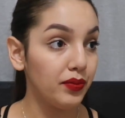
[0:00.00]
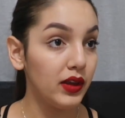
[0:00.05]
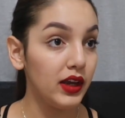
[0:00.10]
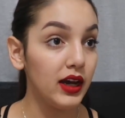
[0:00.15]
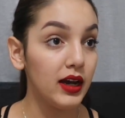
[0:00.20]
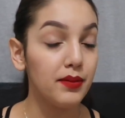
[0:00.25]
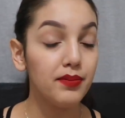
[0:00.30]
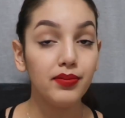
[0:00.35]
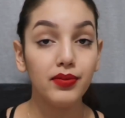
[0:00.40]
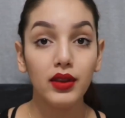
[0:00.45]

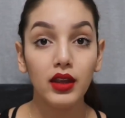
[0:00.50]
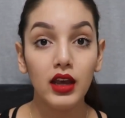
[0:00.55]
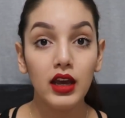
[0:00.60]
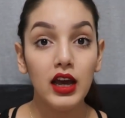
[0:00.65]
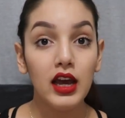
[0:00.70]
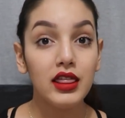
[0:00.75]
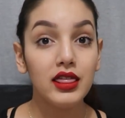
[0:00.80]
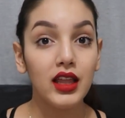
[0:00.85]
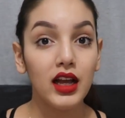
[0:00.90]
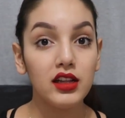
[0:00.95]
yeah,
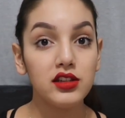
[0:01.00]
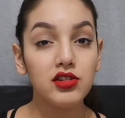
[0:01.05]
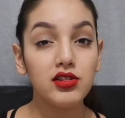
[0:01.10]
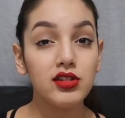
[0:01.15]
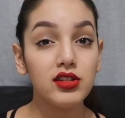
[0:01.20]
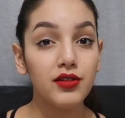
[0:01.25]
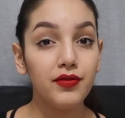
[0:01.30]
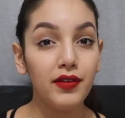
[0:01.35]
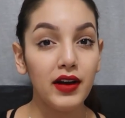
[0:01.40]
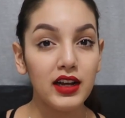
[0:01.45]
that's
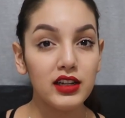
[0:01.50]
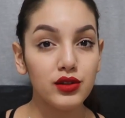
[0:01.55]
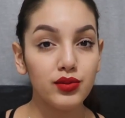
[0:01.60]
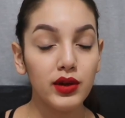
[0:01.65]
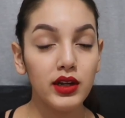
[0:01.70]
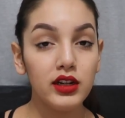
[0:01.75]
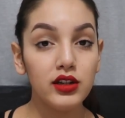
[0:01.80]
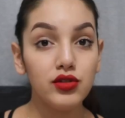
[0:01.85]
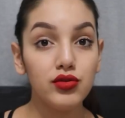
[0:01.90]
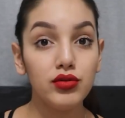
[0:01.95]
just a fast
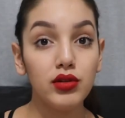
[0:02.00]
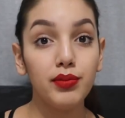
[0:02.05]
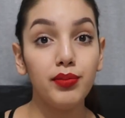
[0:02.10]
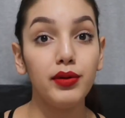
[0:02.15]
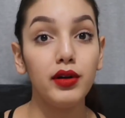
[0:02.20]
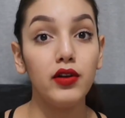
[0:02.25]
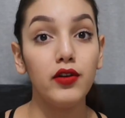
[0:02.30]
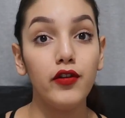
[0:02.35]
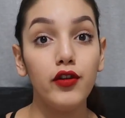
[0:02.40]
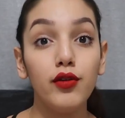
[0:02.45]
way to do it.
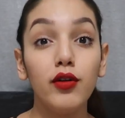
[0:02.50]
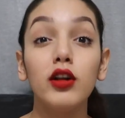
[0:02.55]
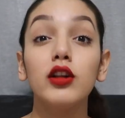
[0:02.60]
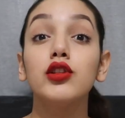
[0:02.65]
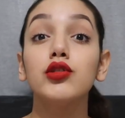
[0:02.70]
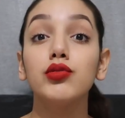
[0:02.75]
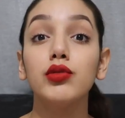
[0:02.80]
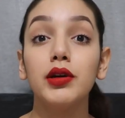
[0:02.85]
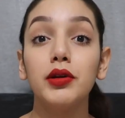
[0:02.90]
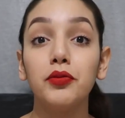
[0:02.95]
But if you want
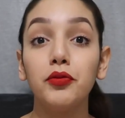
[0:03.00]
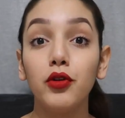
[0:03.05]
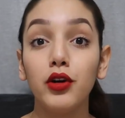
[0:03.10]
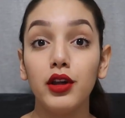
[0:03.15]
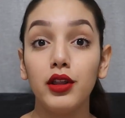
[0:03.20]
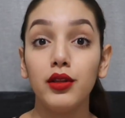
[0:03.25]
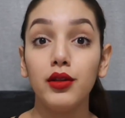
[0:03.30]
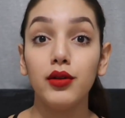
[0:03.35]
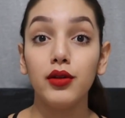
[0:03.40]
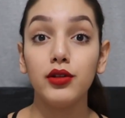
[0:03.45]
to do
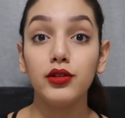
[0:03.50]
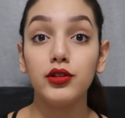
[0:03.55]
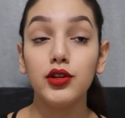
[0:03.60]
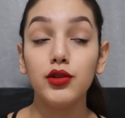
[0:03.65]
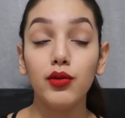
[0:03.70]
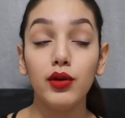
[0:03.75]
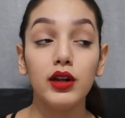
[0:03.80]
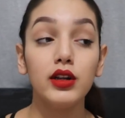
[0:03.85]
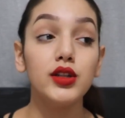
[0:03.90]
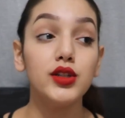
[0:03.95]
it,
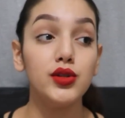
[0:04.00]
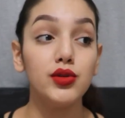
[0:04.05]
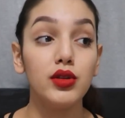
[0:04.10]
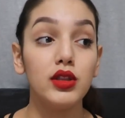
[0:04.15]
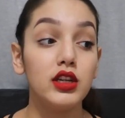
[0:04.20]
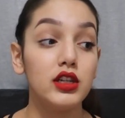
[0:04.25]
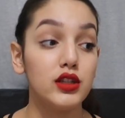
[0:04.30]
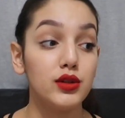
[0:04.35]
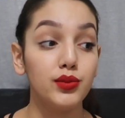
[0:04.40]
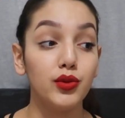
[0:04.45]
you want to do
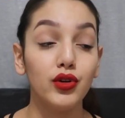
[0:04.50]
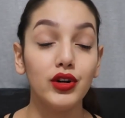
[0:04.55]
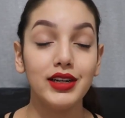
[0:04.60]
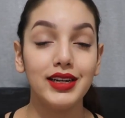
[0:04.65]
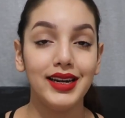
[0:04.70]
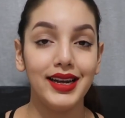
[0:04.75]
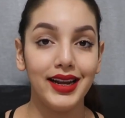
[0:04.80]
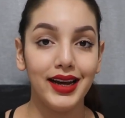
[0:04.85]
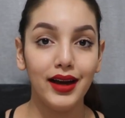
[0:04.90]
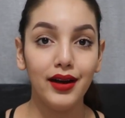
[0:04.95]
this more
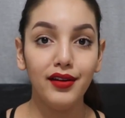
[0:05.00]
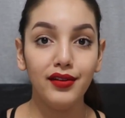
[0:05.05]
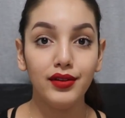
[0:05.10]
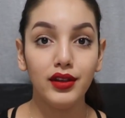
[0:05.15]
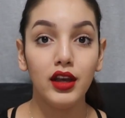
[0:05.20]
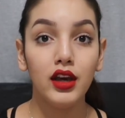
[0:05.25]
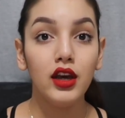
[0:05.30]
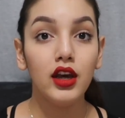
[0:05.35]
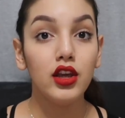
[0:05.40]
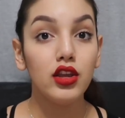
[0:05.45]
in depth,
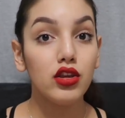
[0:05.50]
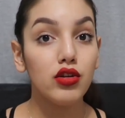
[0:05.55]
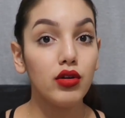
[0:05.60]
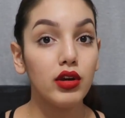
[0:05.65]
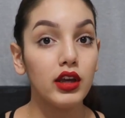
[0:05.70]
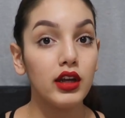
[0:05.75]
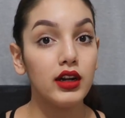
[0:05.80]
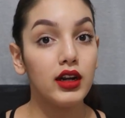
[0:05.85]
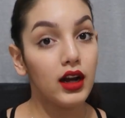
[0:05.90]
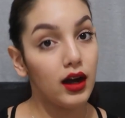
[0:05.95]
you
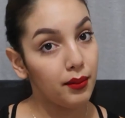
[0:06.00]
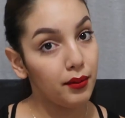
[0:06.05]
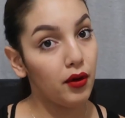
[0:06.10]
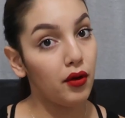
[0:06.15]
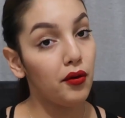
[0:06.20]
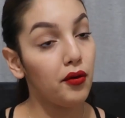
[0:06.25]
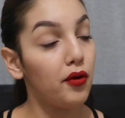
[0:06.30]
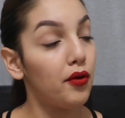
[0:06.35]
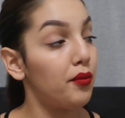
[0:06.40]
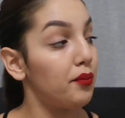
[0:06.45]
can come
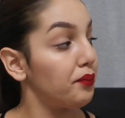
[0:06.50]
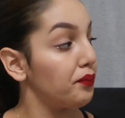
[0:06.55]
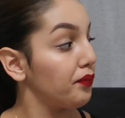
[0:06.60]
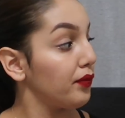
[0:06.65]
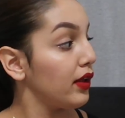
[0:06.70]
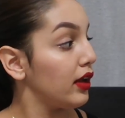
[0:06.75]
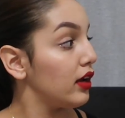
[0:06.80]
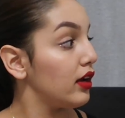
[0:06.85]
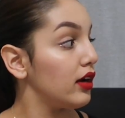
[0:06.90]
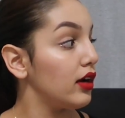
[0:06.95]
home,
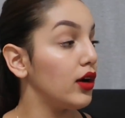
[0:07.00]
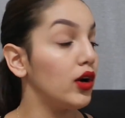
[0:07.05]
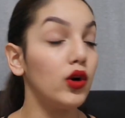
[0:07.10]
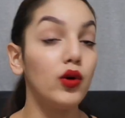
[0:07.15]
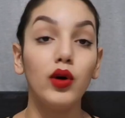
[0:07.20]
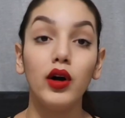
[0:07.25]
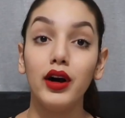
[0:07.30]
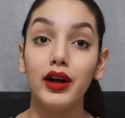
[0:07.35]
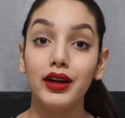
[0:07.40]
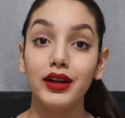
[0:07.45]

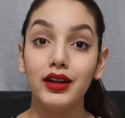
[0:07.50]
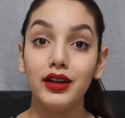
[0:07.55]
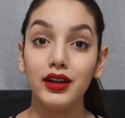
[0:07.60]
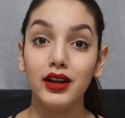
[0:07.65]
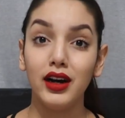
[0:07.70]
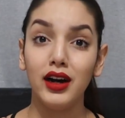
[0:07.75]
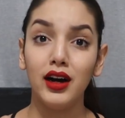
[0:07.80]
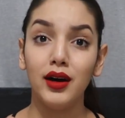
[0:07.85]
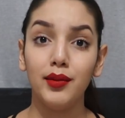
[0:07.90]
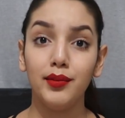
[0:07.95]
go on
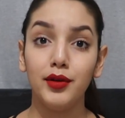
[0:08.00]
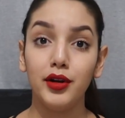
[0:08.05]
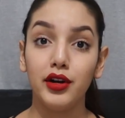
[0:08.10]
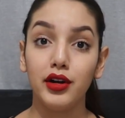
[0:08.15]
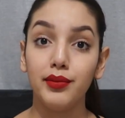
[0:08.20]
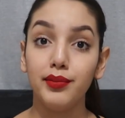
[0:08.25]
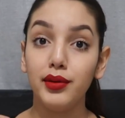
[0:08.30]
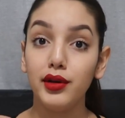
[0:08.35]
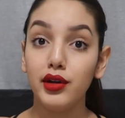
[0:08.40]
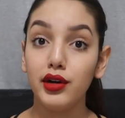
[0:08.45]
your
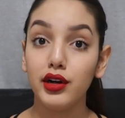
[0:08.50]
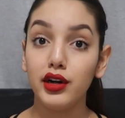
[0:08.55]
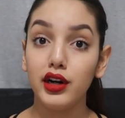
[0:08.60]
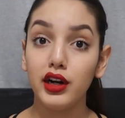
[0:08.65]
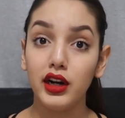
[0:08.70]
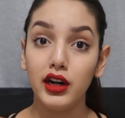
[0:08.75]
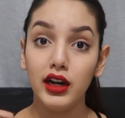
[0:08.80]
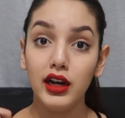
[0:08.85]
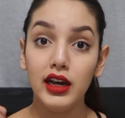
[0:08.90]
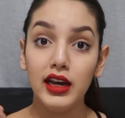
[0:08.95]

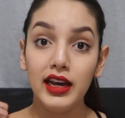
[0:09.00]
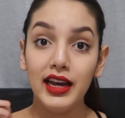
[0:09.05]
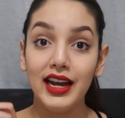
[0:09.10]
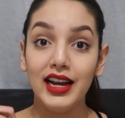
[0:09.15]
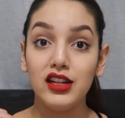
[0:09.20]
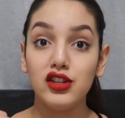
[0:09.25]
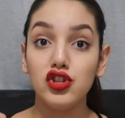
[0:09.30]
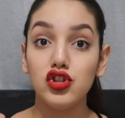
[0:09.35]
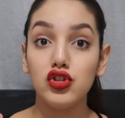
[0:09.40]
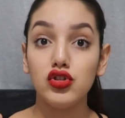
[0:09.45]
computer
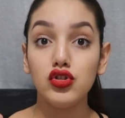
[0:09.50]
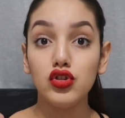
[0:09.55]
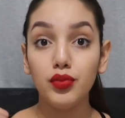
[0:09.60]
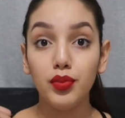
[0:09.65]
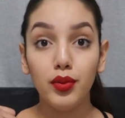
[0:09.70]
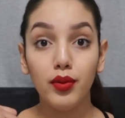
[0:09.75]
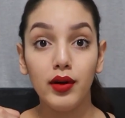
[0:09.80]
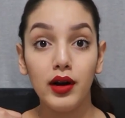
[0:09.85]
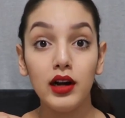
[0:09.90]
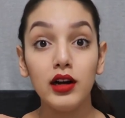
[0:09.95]
and
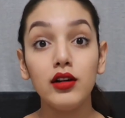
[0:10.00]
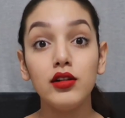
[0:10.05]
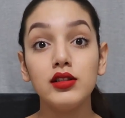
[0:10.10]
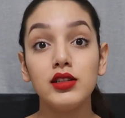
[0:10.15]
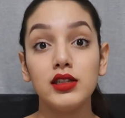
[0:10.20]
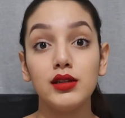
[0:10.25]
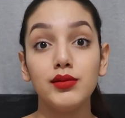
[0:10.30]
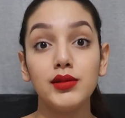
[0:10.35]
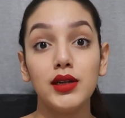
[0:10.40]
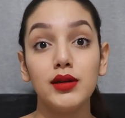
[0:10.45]
snoop around.
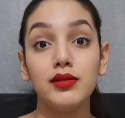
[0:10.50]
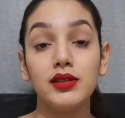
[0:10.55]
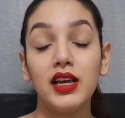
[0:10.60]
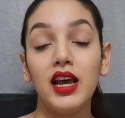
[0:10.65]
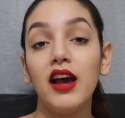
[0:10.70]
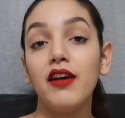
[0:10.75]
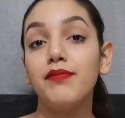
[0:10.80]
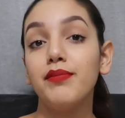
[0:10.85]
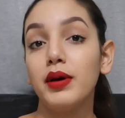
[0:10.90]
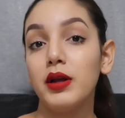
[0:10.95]
Sometimes they
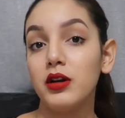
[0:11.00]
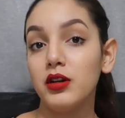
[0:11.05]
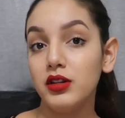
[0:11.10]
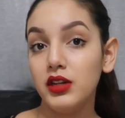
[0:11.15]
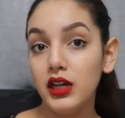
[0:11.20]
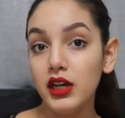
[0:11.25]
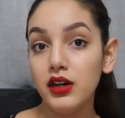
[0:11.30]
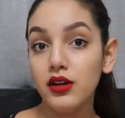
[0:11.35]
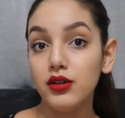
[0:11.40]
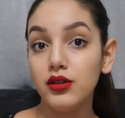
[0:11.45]
have better
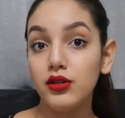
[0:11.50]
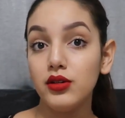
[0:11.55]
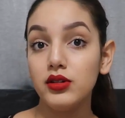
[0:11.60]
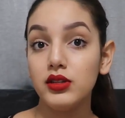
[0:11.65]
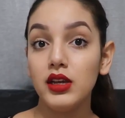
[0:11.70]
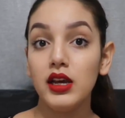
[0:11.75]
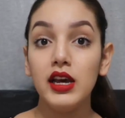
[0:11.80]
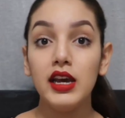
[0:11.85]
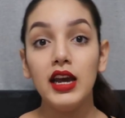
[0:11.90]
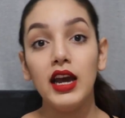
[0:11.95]

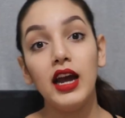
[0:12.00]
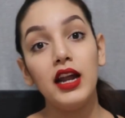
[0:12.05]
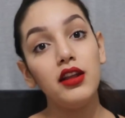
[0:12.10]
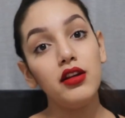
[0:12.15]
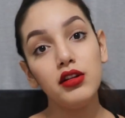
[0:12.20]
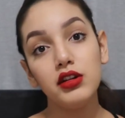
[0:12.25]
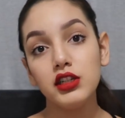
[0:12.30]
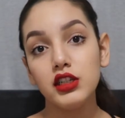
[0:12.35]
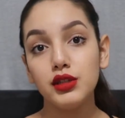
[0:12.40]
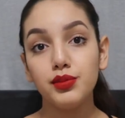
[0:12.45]
deals, and
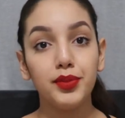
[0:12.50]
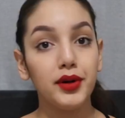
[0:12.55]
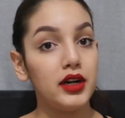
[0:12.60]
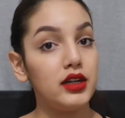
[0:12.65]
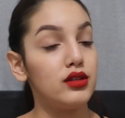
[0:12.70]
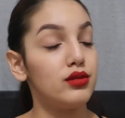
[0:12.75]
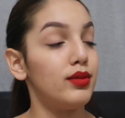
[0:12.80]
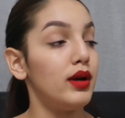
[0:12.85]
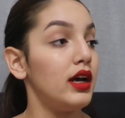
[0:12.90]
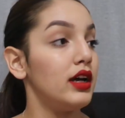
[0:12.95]
you just
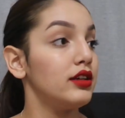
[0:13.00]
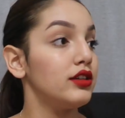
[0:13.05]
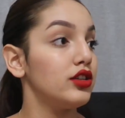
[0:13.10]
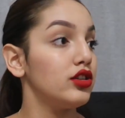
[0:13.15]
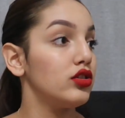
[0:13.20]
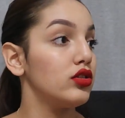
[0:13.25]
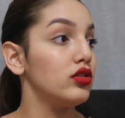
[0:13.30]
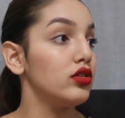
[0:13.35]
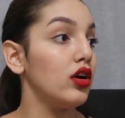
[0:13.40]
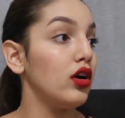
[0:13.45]
price match.
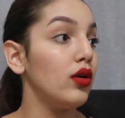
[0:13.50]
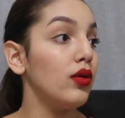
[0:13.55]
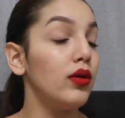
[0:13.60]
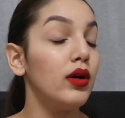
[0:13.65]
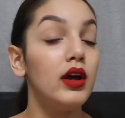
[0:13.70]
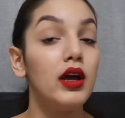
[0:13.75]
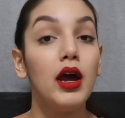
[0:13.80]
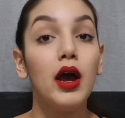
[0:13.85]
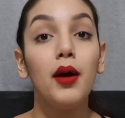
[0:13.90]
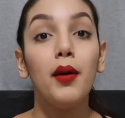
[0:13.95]
So,
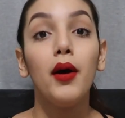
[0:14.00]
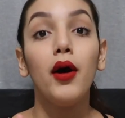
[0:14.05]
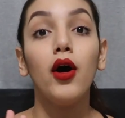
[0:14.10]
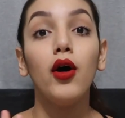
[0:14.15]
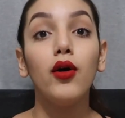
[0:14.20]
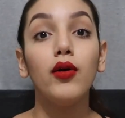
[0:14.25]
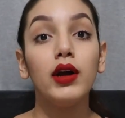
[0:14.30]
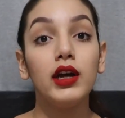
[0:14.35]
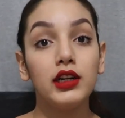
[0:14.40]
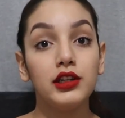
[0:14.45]

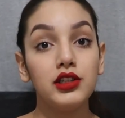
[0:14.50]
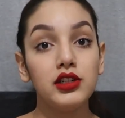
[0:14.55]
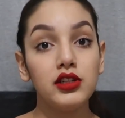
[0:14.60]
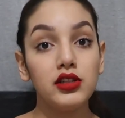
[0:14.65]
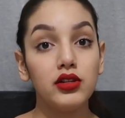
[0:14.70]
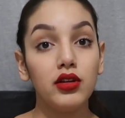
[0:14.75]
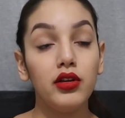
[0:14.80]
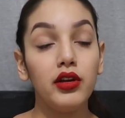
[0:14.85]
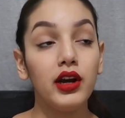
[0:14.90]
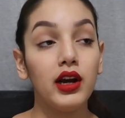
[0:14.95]
oh, and
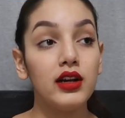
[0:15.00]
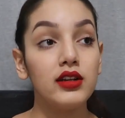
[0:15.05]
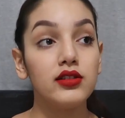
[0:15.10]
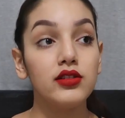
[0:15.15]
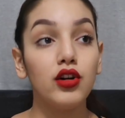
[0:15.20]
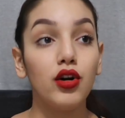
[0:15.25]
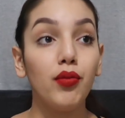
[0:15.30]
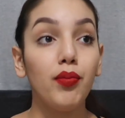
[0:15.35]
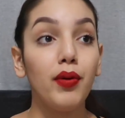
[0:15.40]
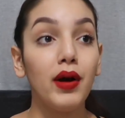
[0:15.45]
just so you guys
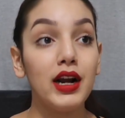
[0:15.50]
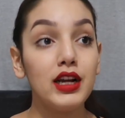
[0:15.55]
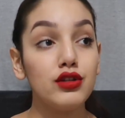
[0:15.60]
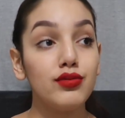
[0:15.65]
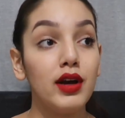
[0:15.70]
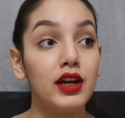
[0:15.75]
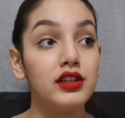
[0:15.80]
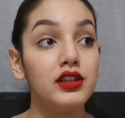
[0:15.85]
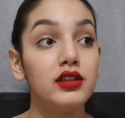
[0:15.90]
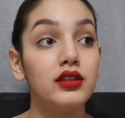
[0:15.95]
know, price
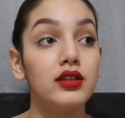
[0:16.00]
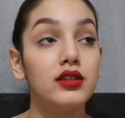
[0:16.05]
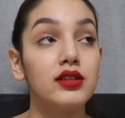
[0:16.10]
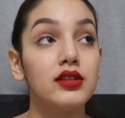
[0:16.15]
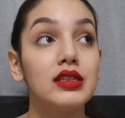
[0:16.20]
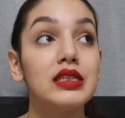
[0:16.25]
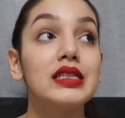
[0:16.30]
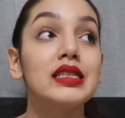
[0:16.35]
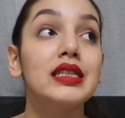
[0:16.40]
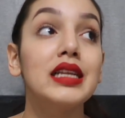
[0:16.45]
matching
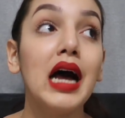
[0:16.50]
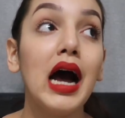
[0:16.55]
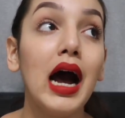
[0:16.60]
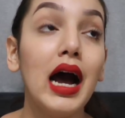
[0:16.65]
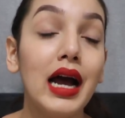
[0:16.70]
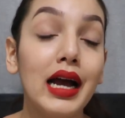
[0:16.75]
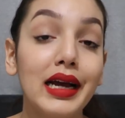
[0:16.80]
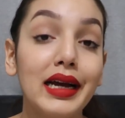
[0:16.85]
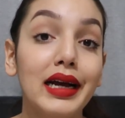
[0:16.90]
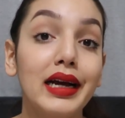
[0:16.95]
does
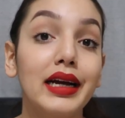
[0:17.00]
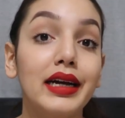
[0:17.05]
not